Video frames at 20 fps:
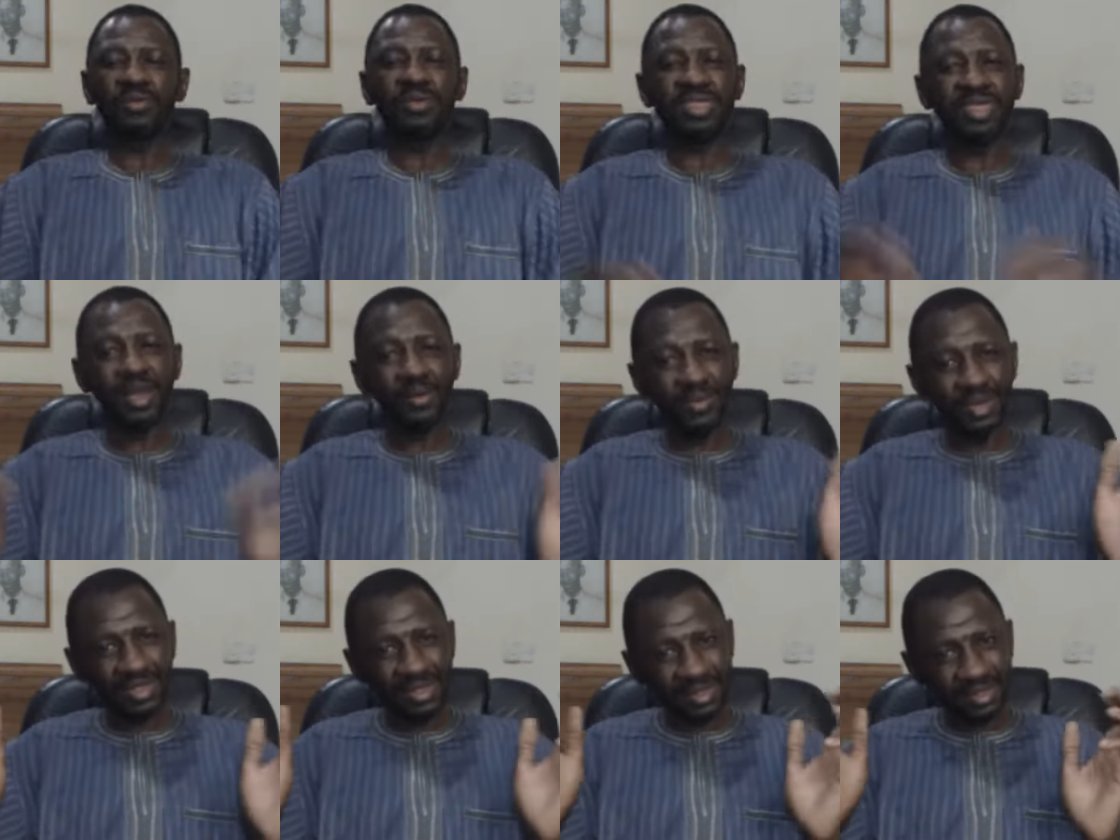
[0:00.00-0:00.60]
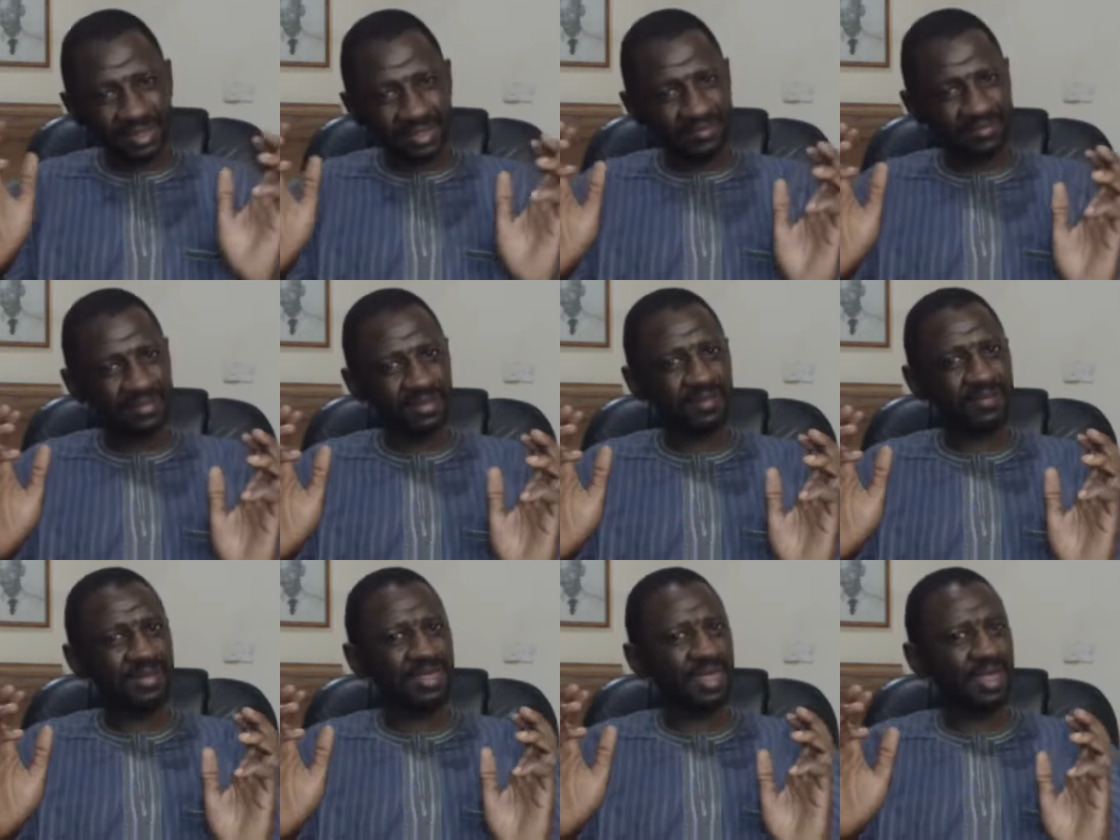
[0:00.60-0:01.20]
So we saw where they
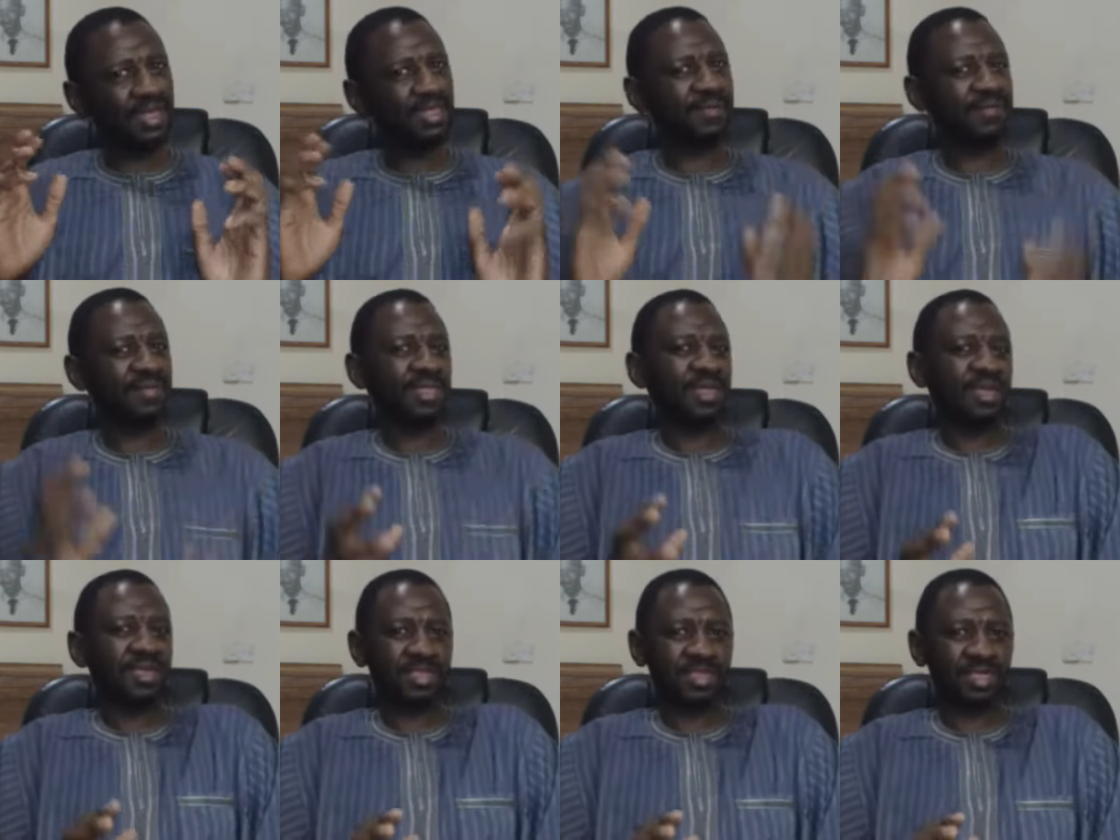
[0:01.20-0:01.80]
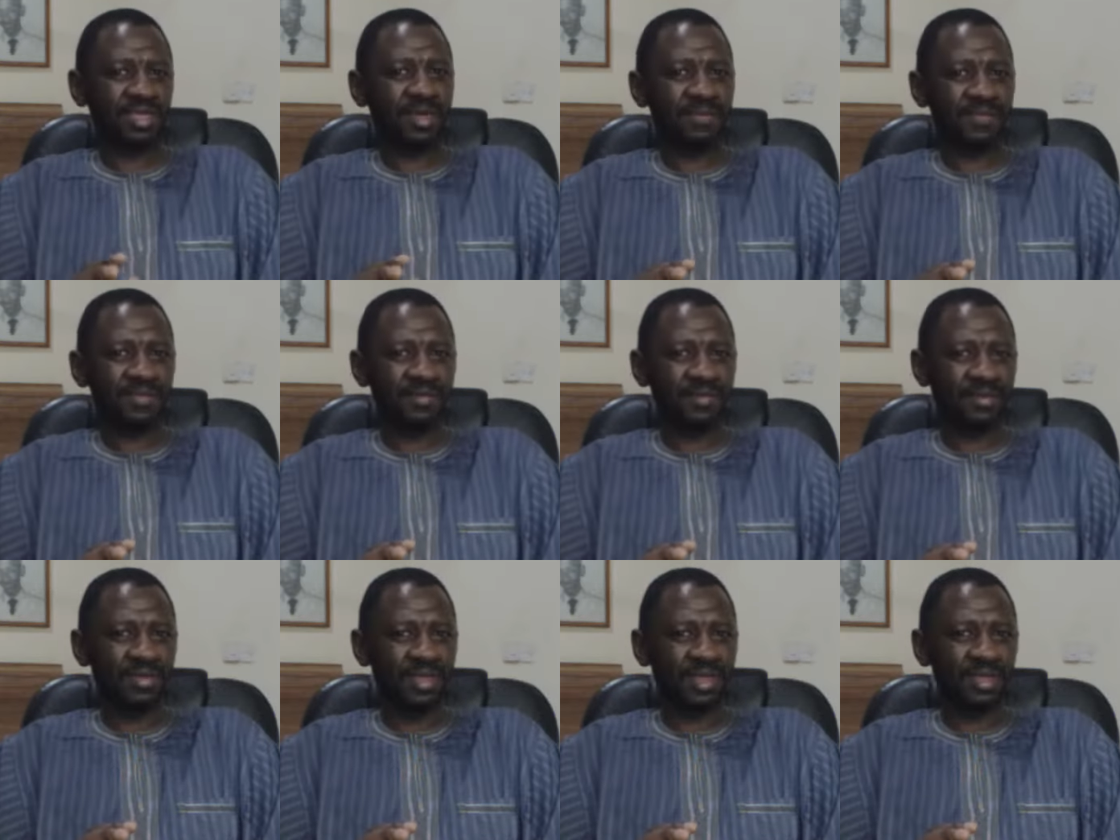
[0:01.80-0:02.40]
left off at the end of the last
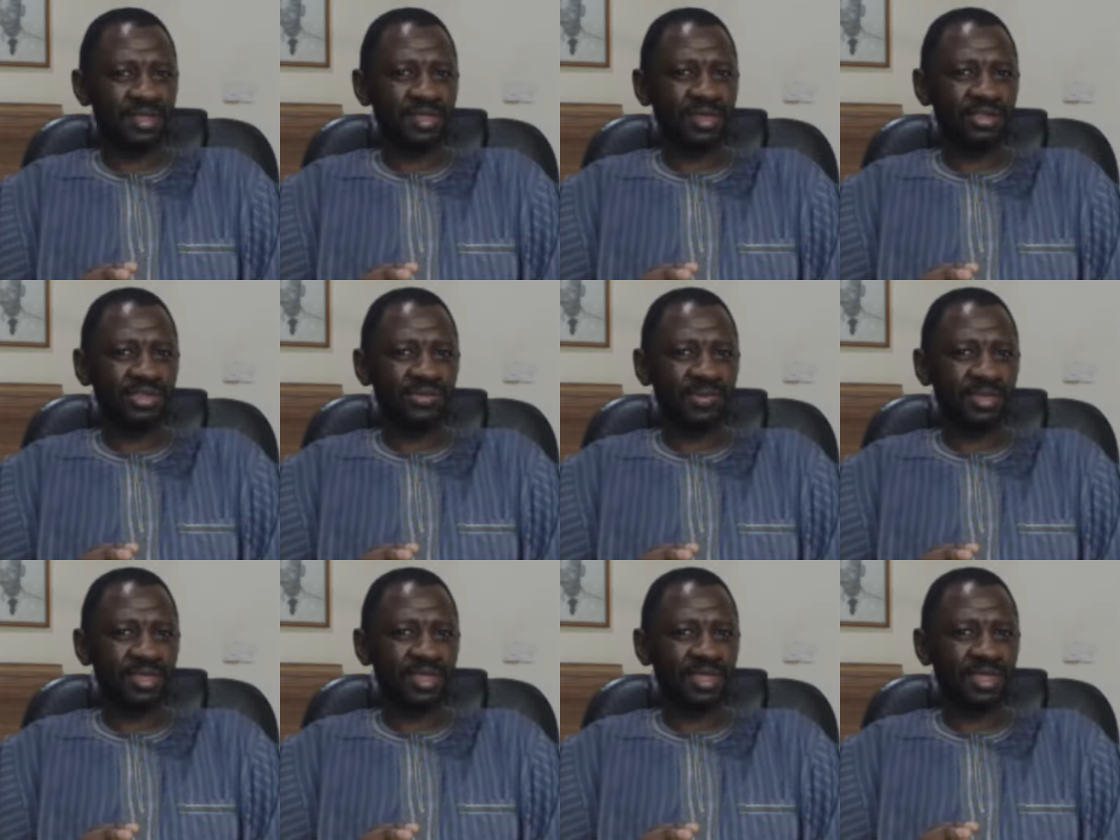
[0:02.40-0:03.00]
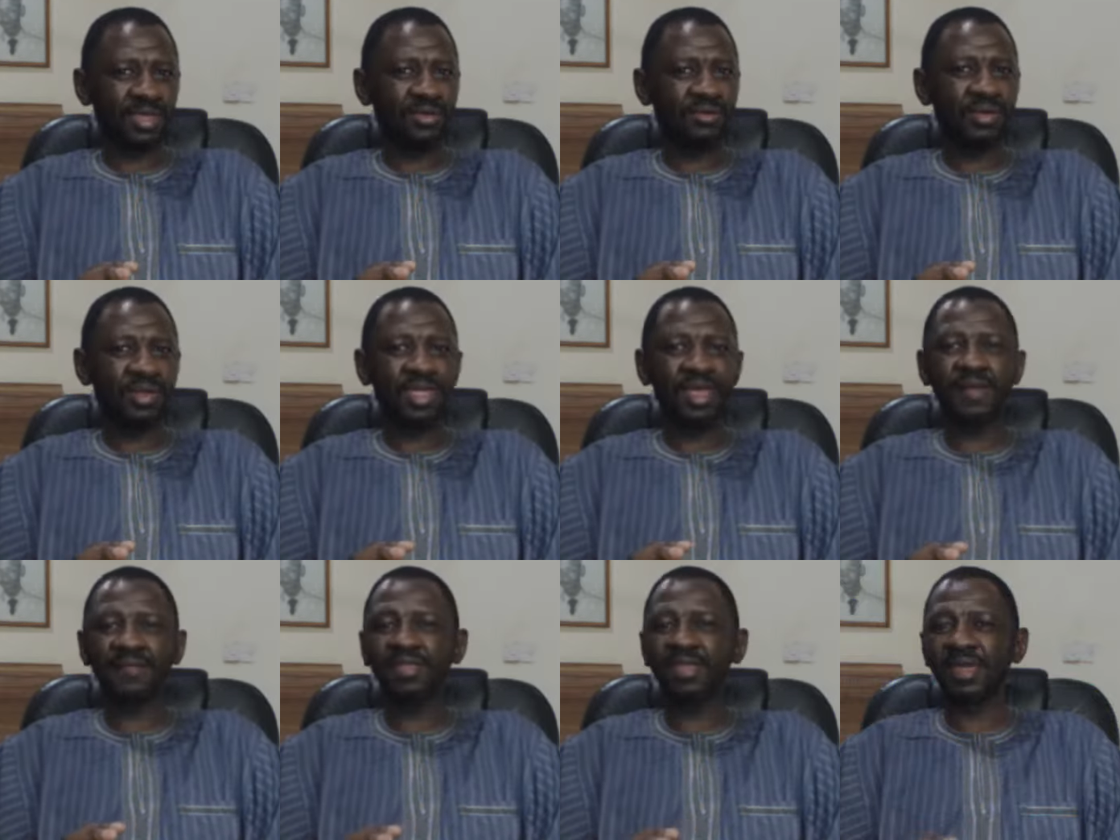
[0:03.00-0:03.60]
chapter, the announcement that they're
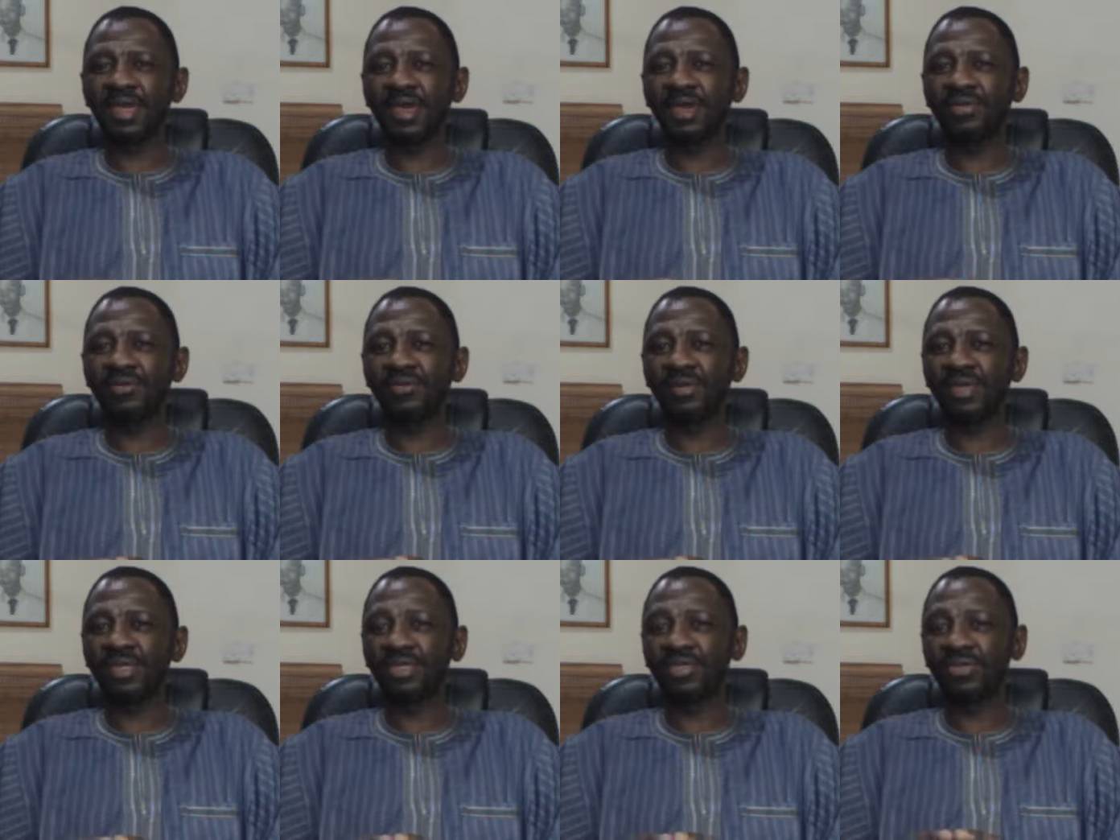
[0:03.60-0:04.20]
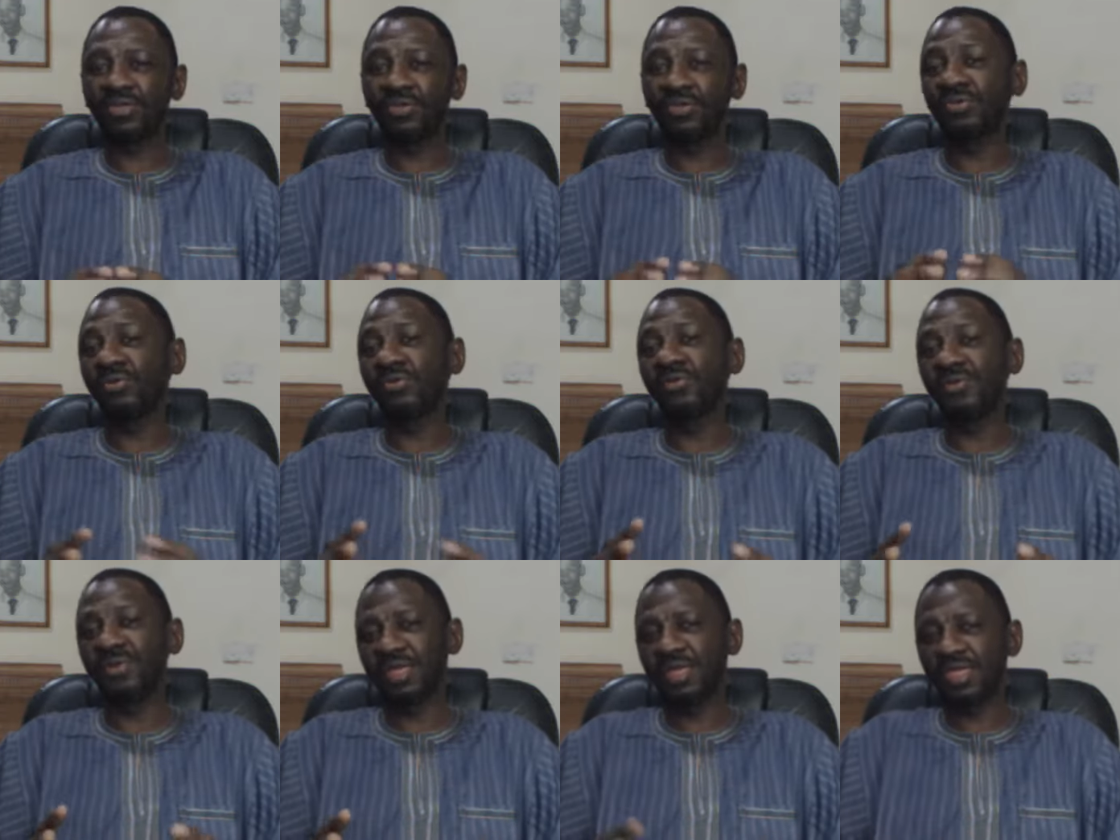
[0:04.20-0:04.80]
going after Kaido in
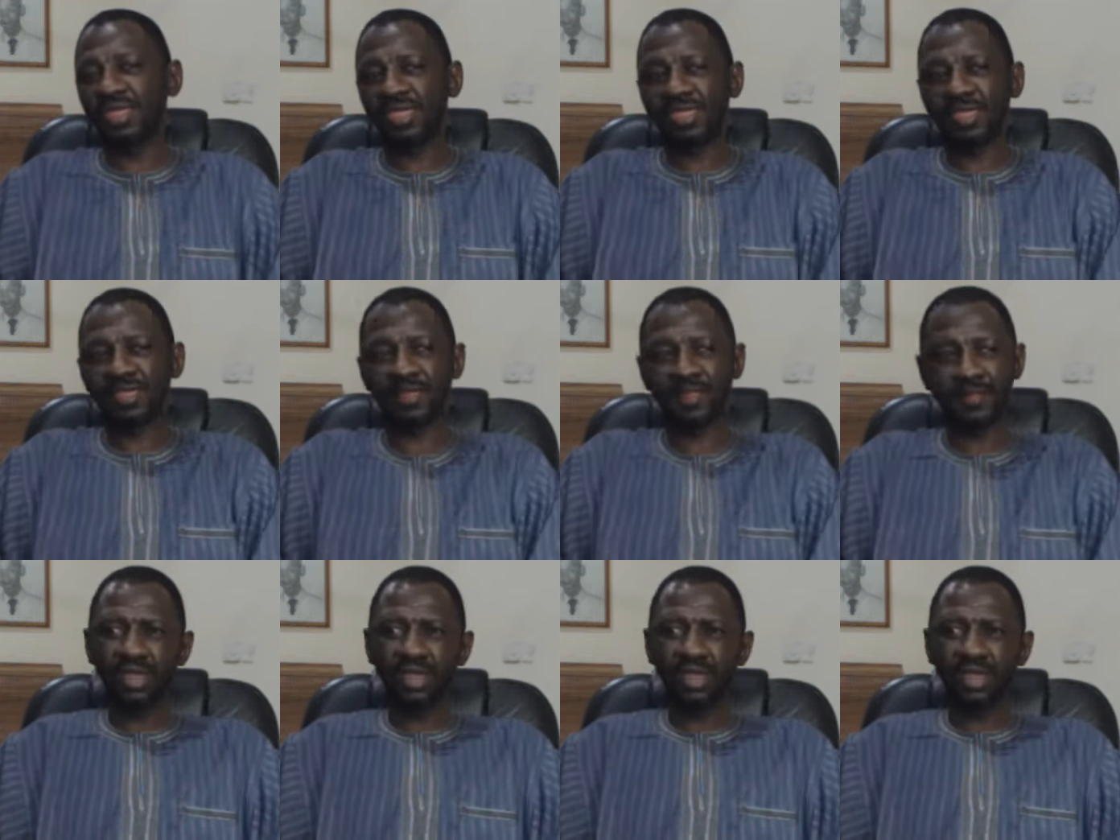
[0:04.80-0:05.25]
2 weeks.